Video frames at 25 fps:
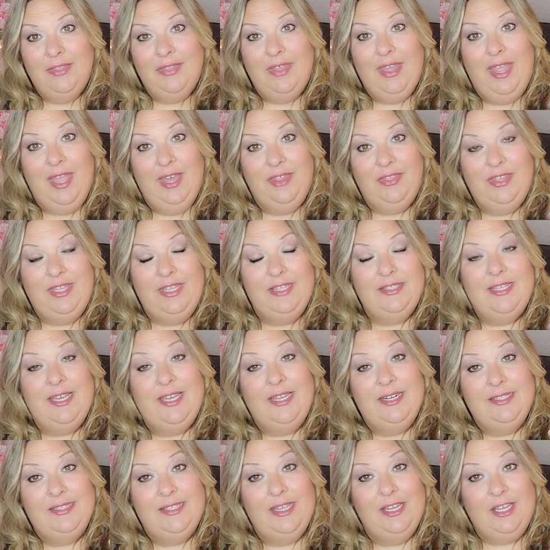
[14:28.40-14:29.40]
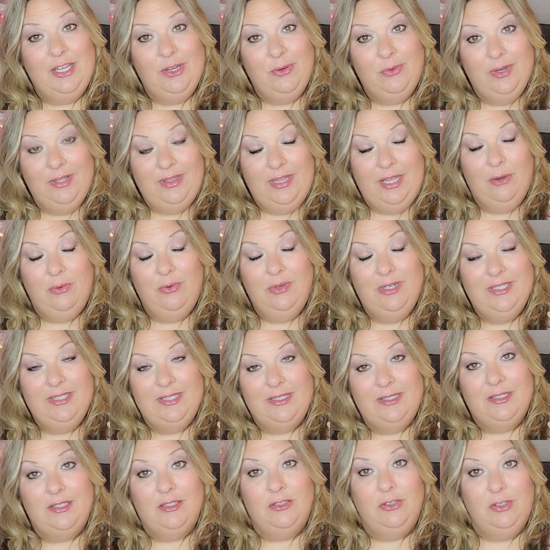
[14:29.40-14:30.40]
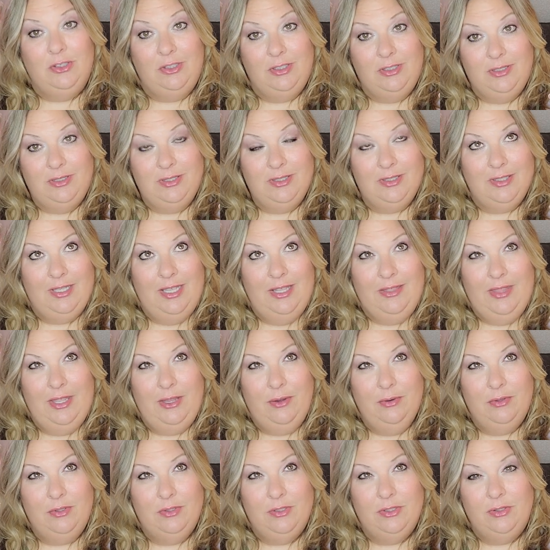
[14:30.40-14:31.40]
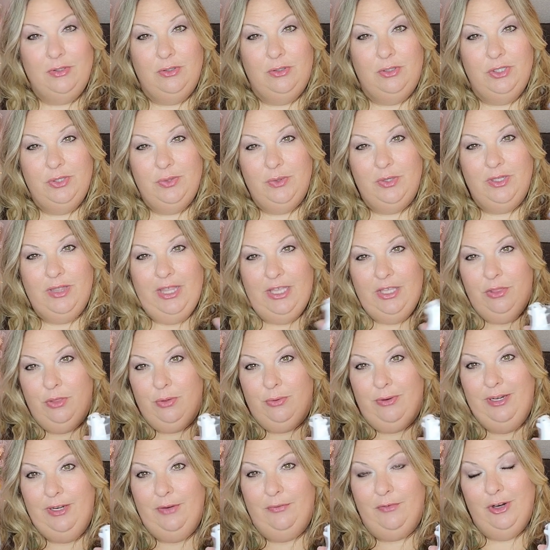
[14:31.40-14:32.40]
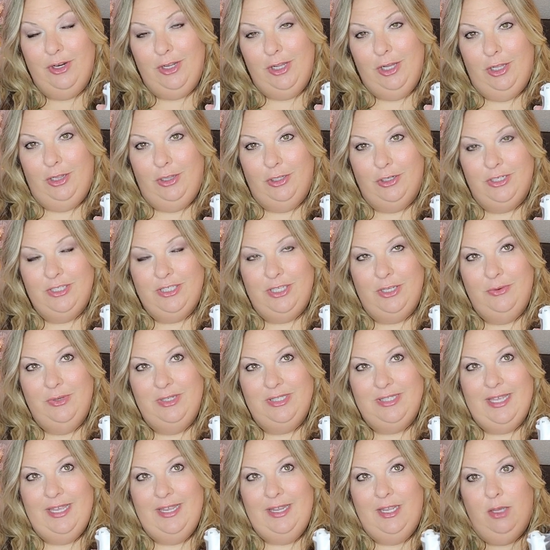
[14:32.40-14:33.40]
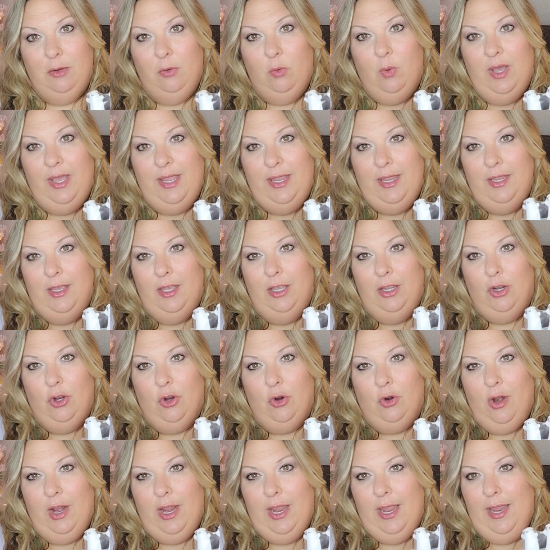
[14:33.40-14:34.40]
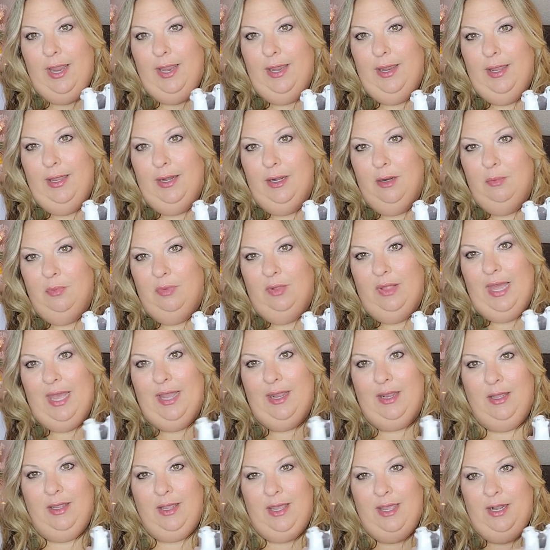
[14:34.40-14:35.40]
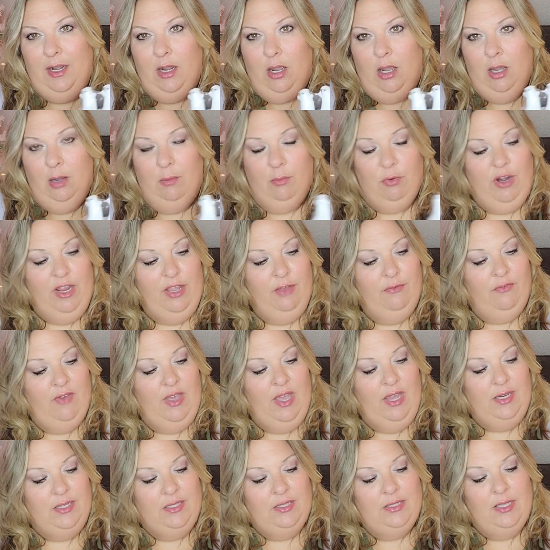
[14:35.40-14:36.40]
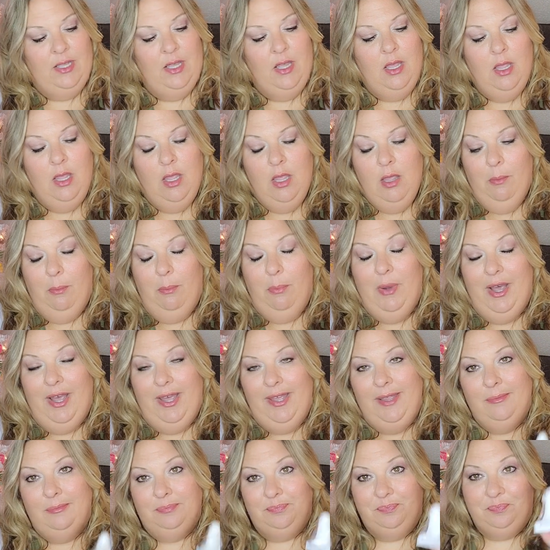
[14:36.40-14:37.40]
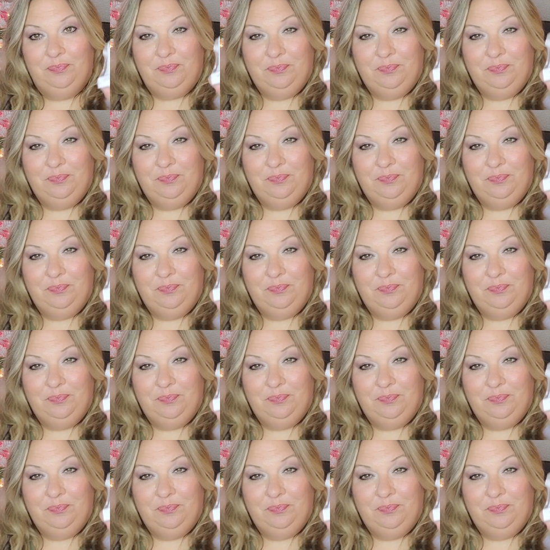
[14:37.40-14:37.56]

They had these, they had a second one that was skulls, and they skulls were like three different colors. It was like a white, a gray, and a black kind of ombre effect. But